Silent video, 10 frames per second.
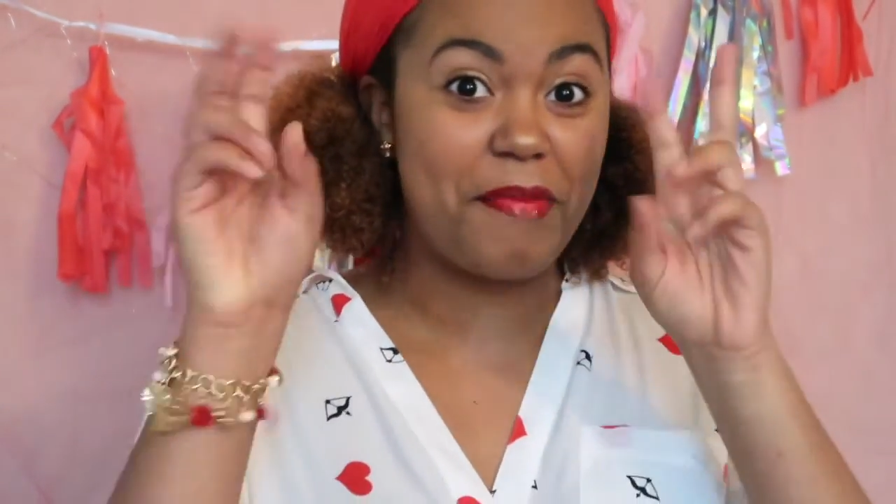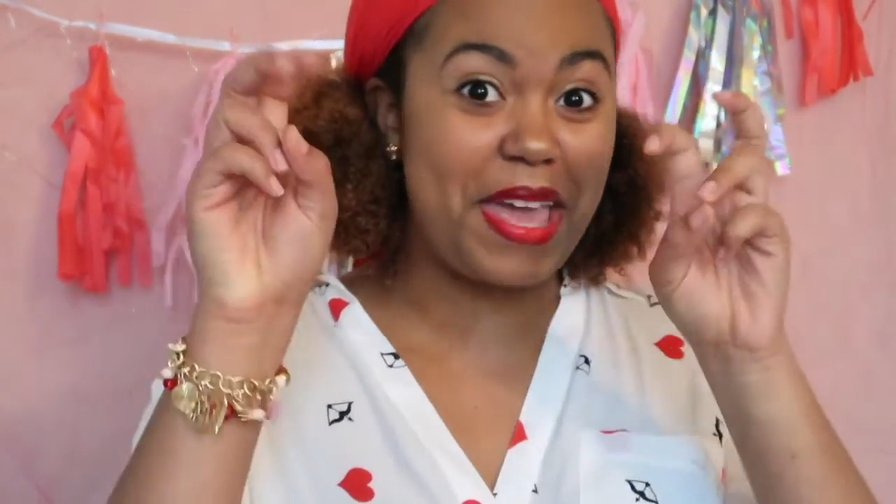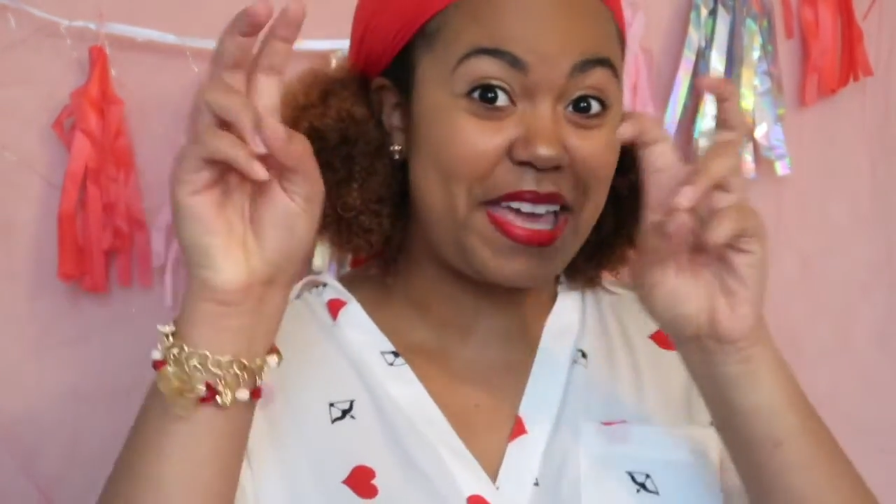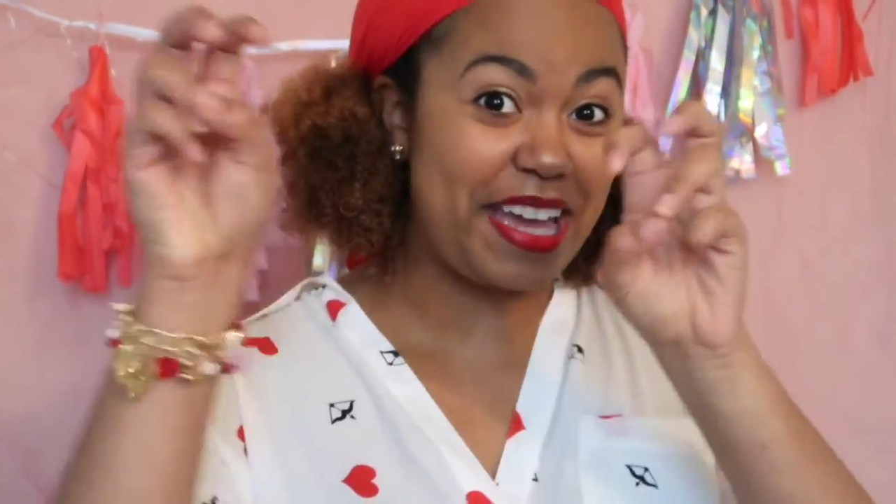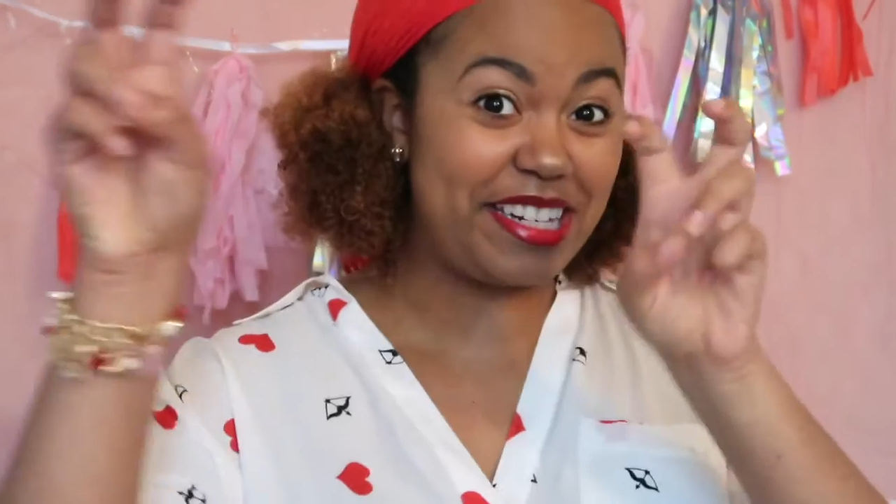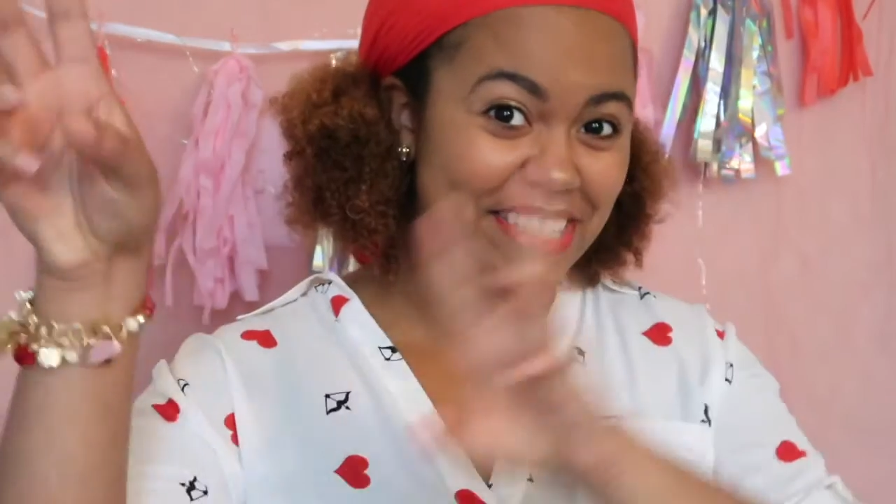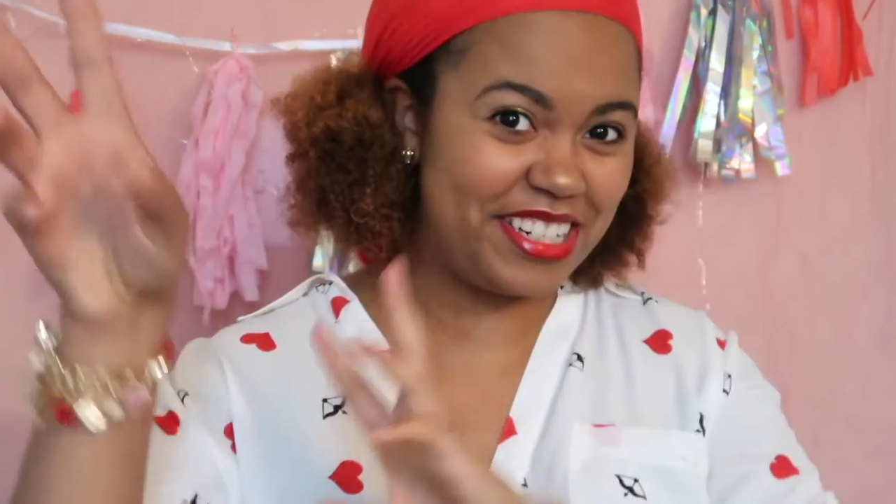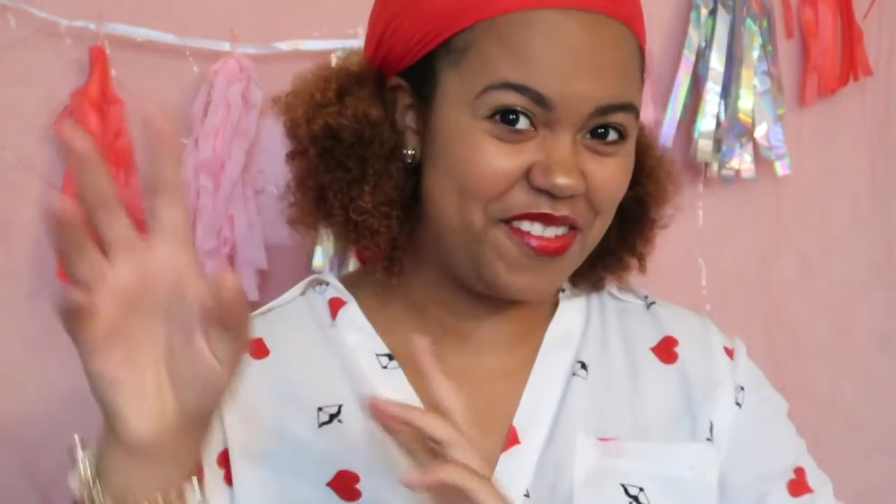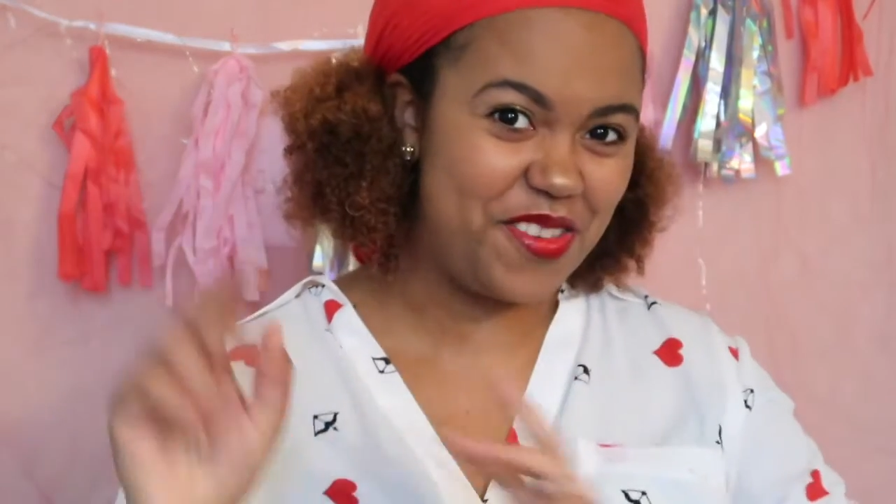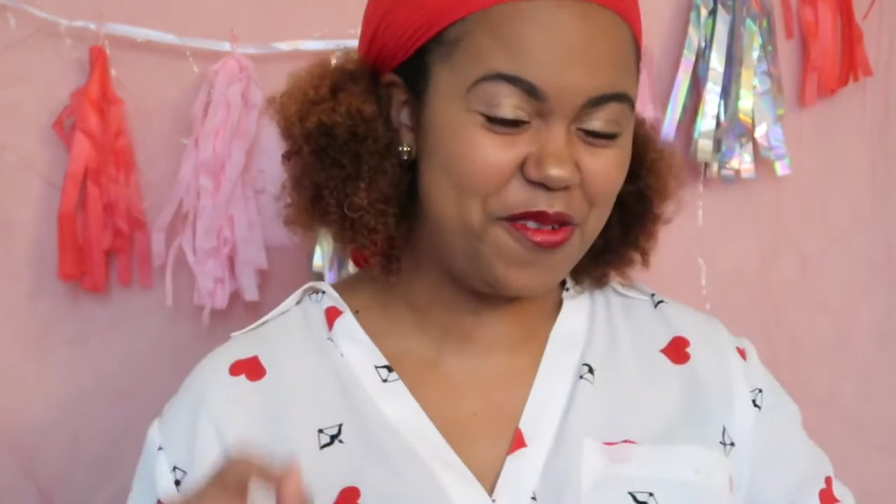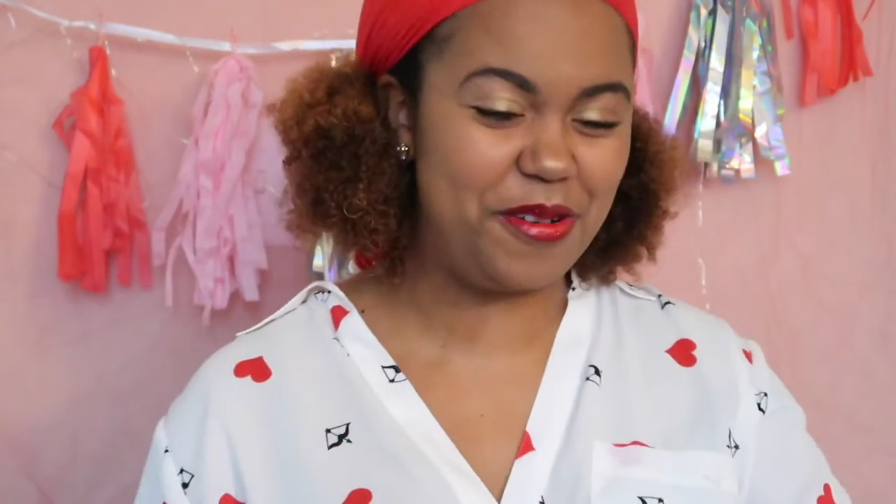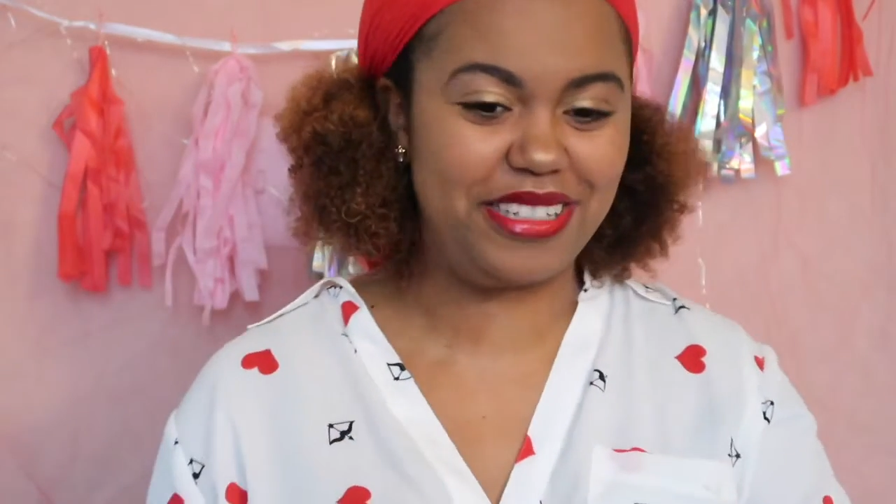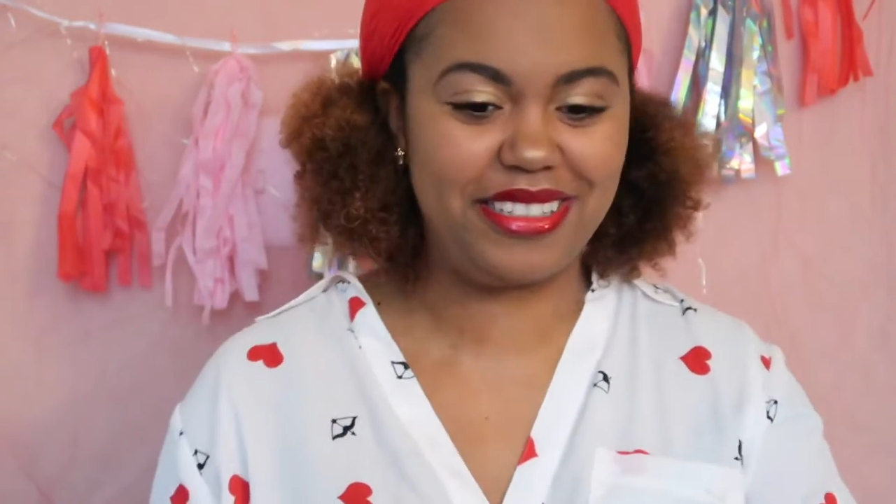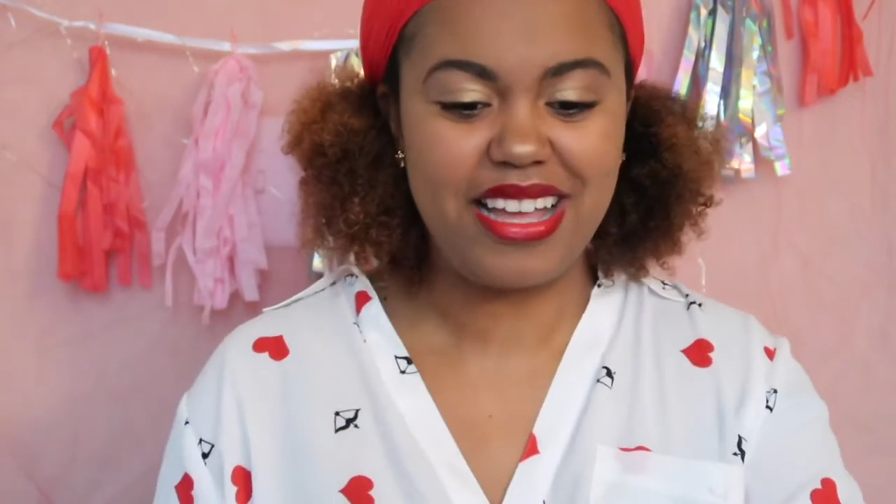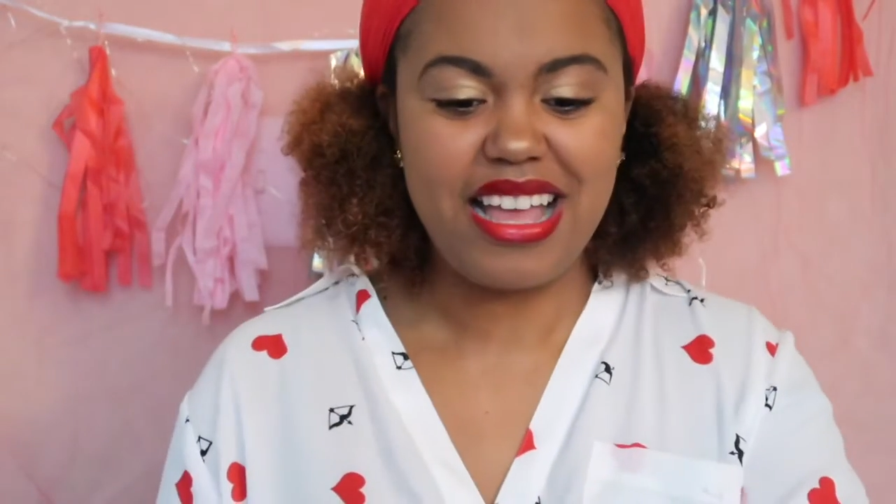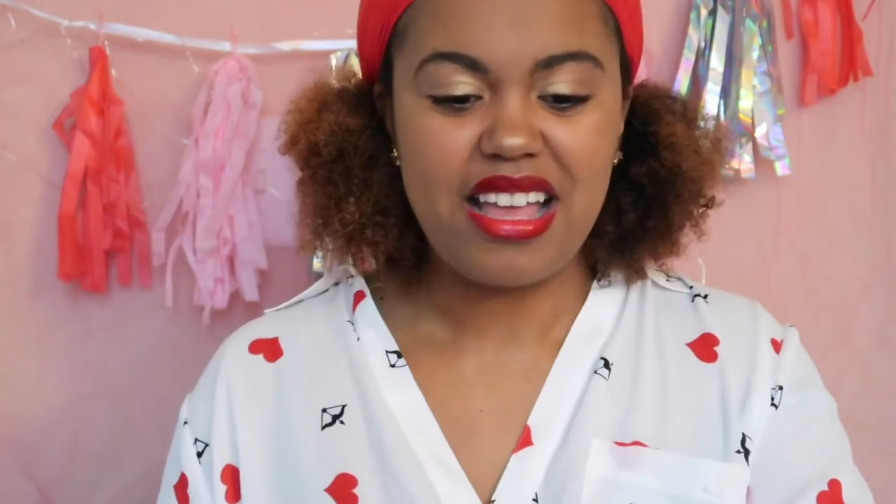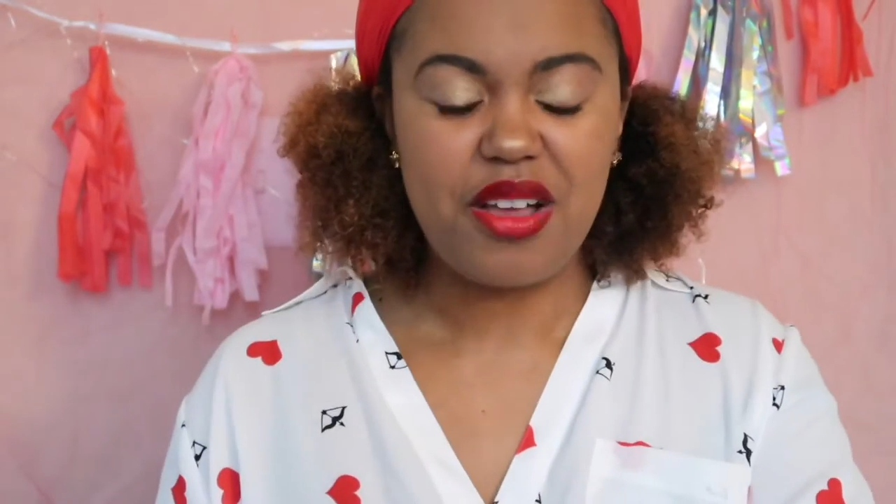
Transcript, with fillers: vacation, if you will,